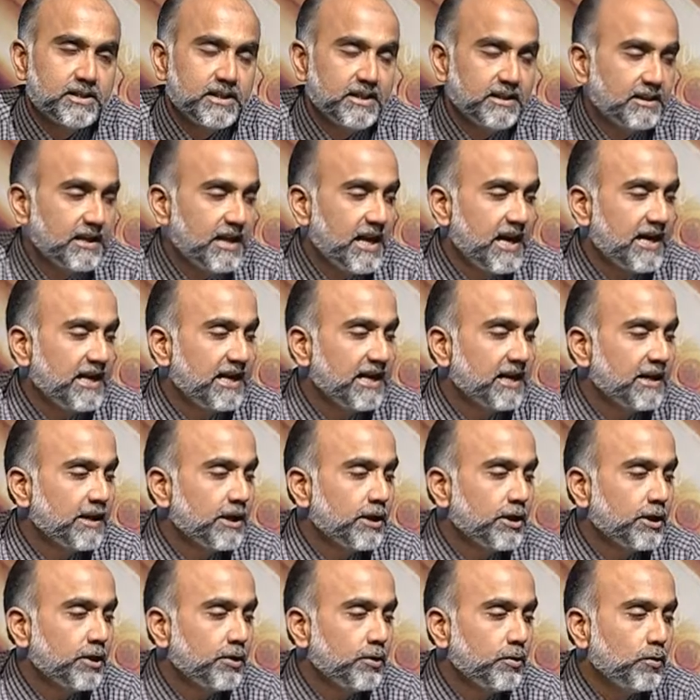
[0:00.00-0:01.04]
in that,
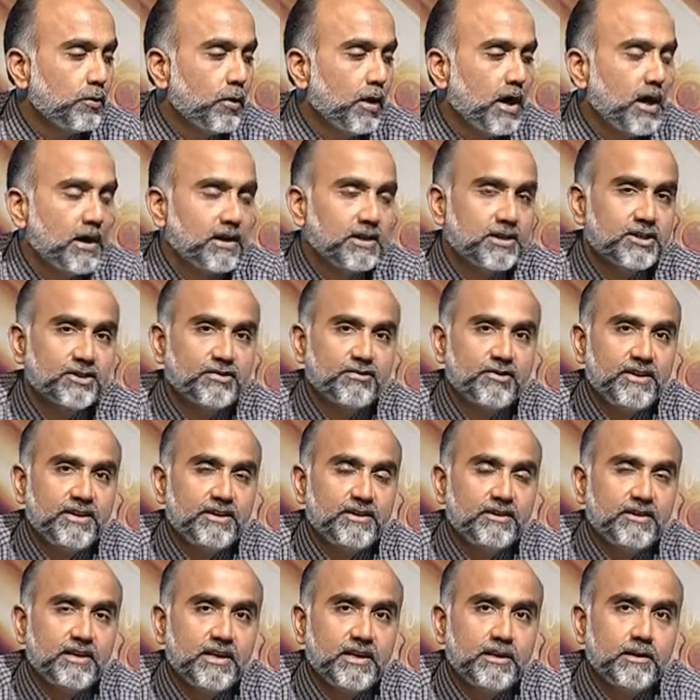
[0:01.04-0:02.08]
you are
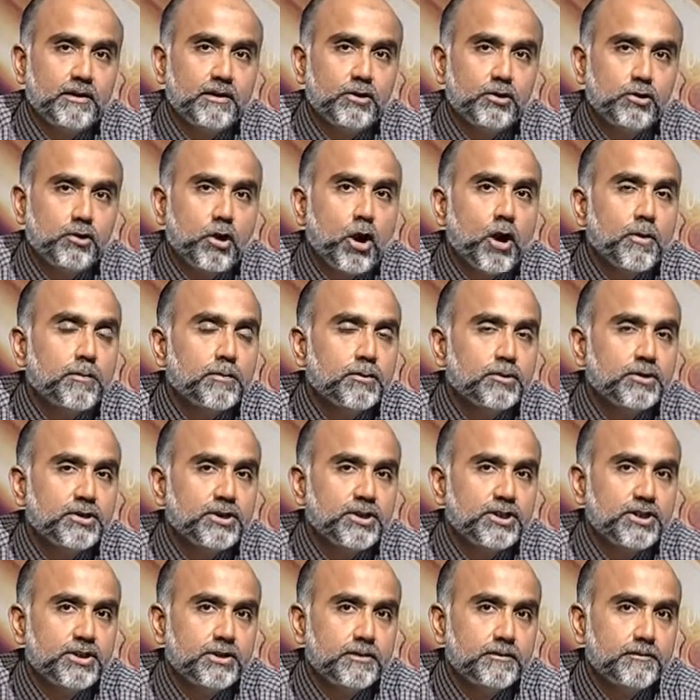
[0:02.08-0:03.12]
strengthening your
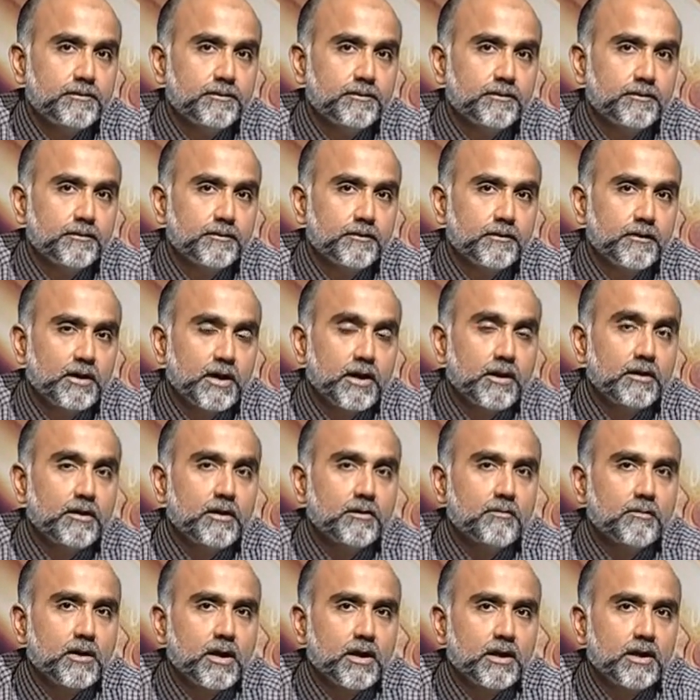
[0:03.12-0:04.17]
position in the
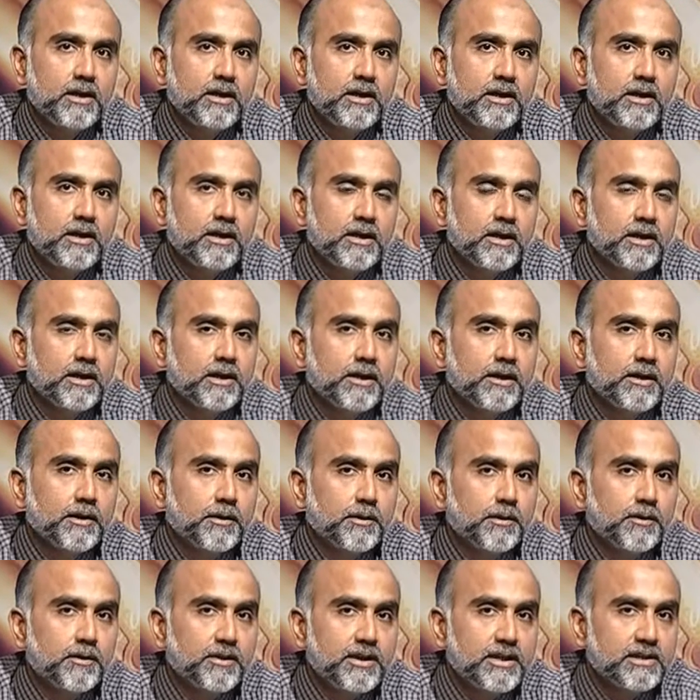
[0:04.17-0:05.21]
market.
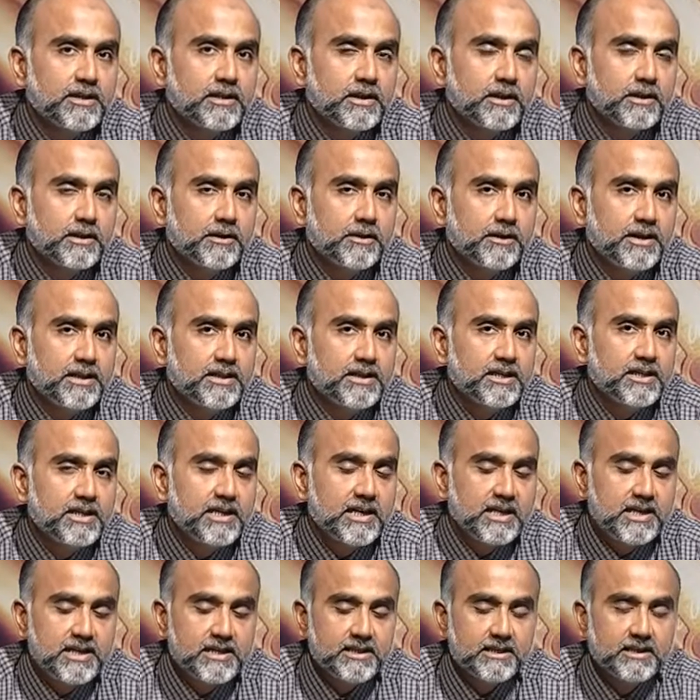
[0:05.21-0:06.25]
Reason
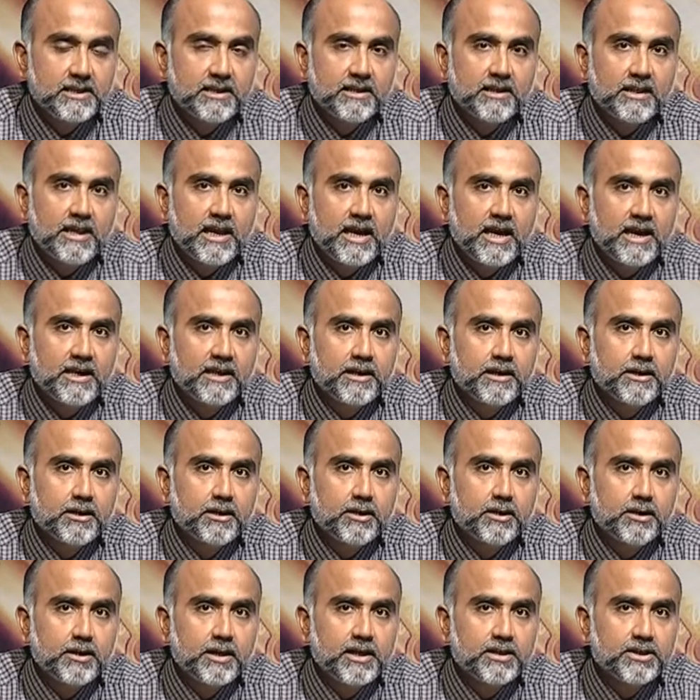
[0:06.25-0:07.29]
is that
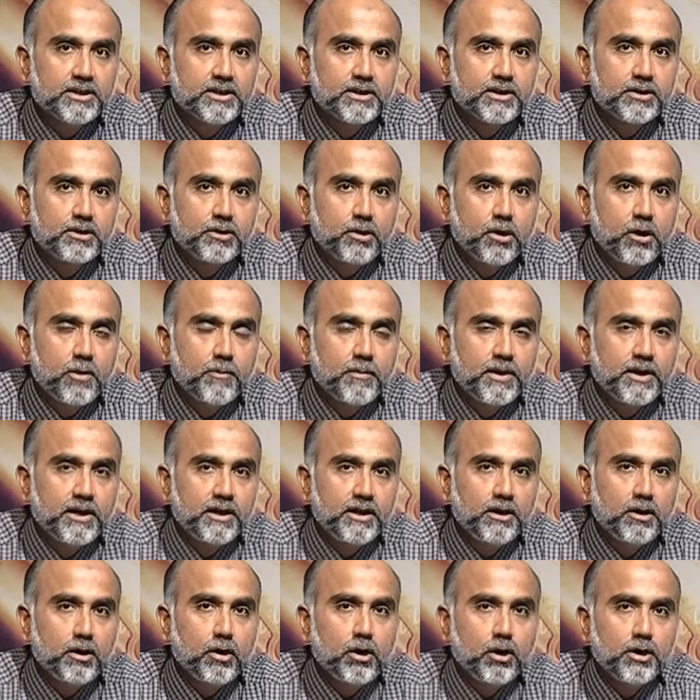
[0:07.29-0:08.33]
it's your
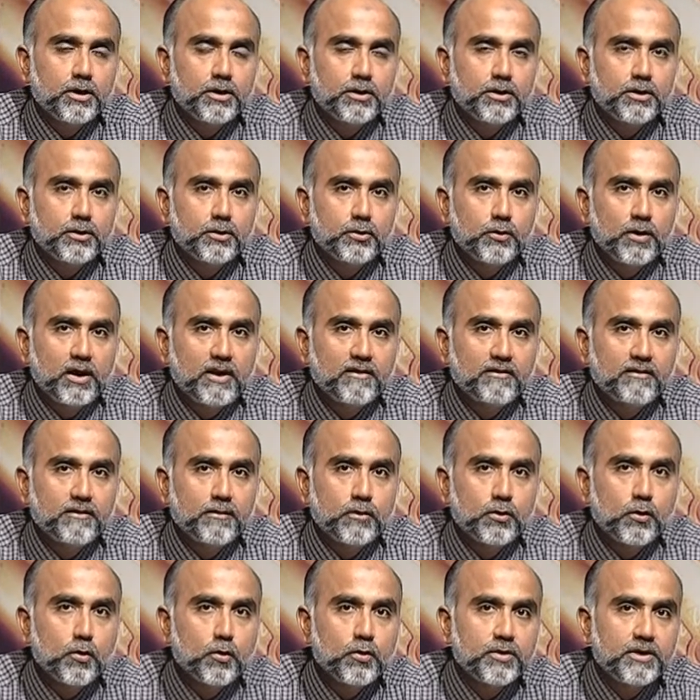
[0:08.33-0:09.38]
money, or you have
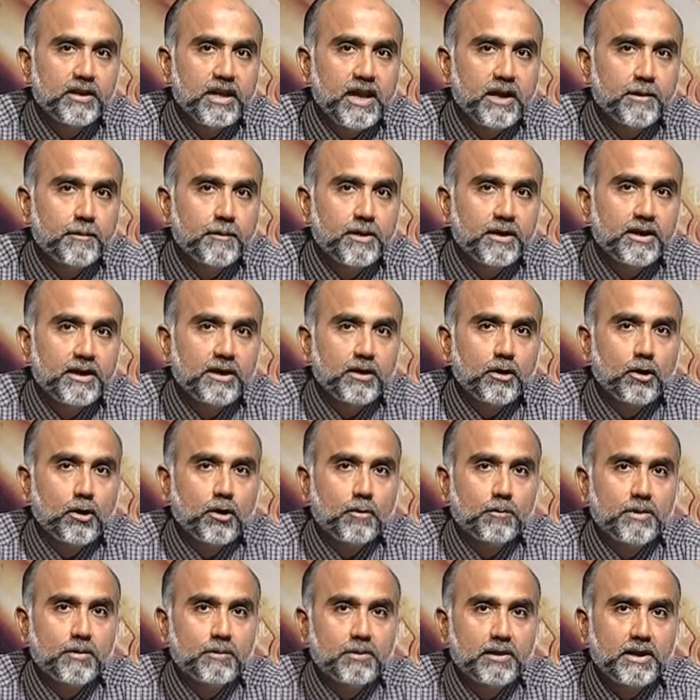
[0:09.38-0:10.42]
loaned that money, or
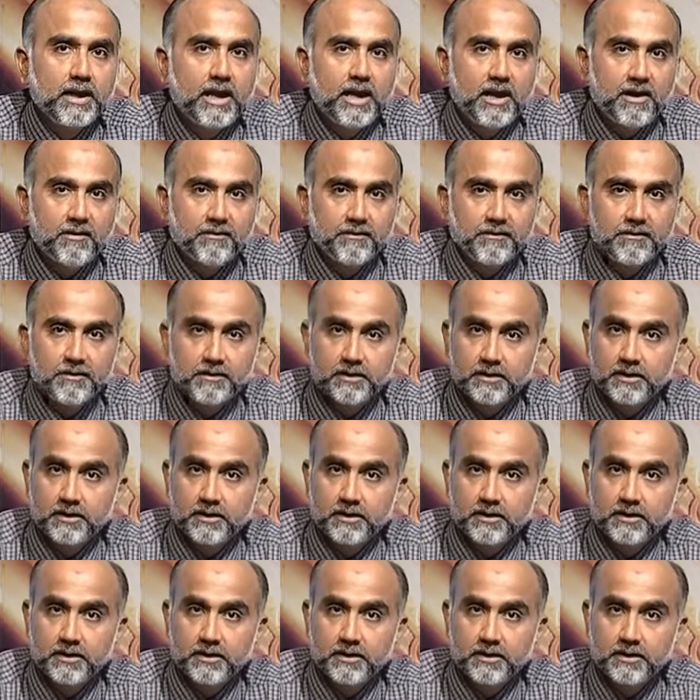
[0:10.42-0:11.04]
people have